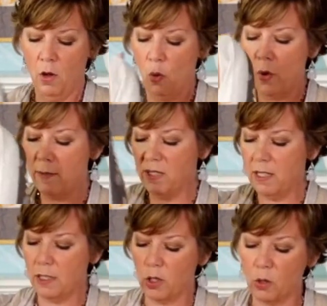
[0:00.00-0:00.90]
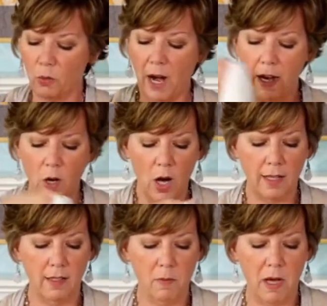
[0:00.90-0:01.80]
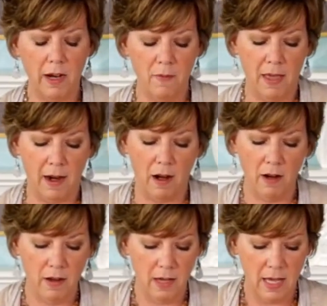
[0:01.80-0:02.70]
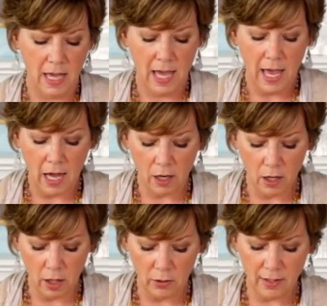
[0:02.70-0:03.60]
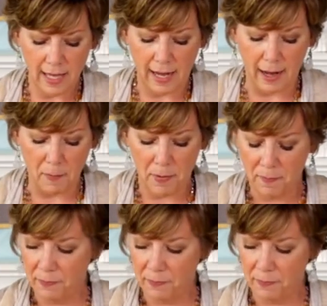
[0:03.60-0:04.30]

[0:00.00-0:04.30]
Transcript: whip stitch right across the bottom there and close that up.